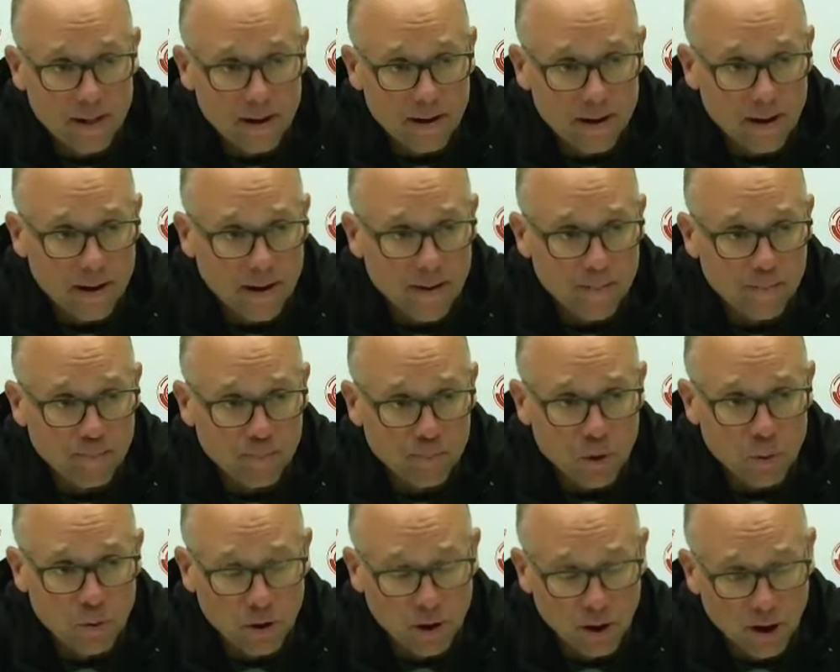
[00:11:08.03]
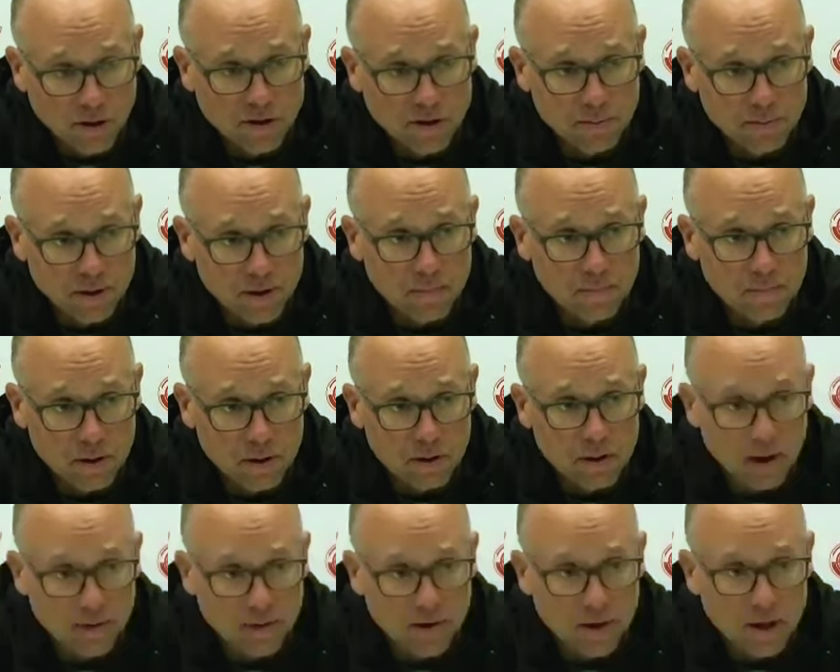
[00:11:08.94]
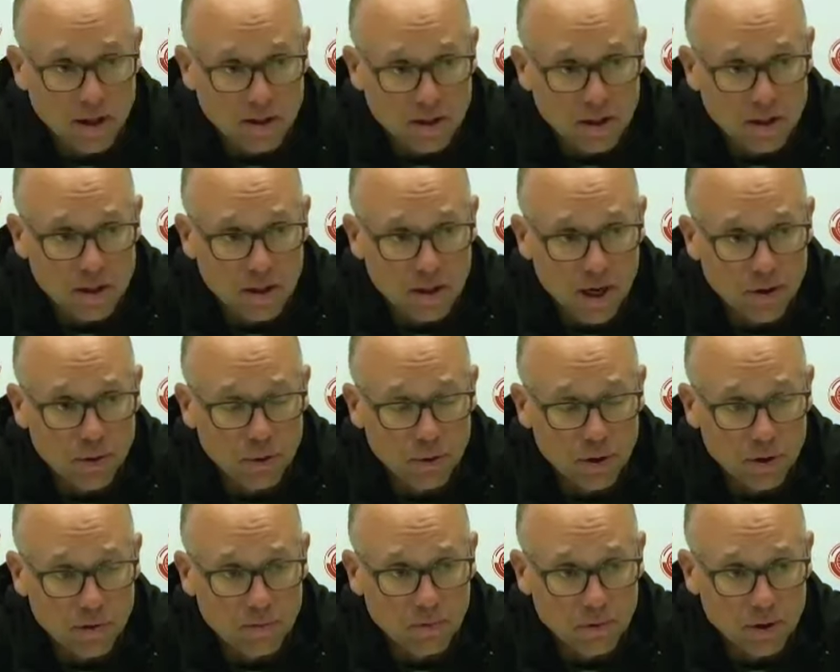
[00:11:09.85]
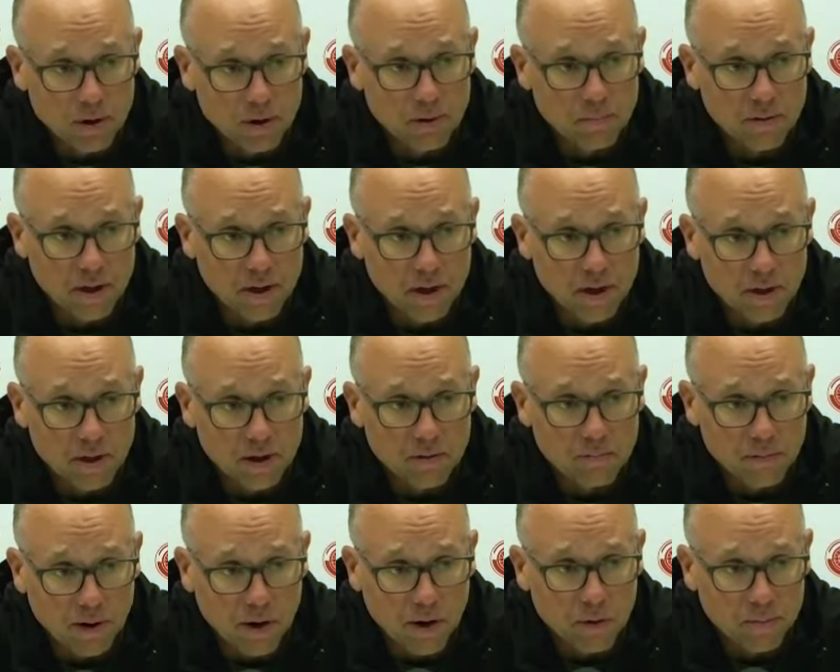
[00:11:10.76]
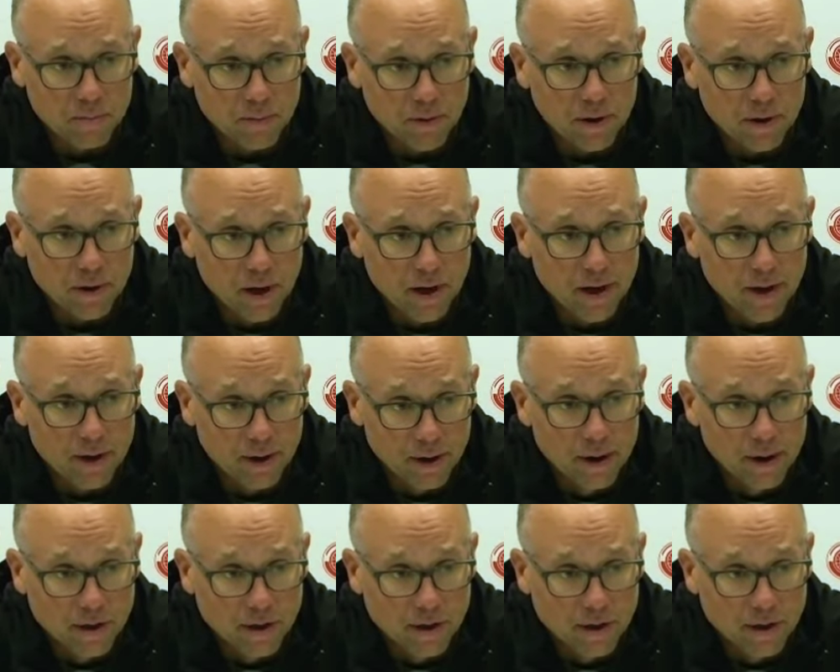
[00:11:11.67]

Well, ultimately, I think he's a guy who can really be an elite power play guy.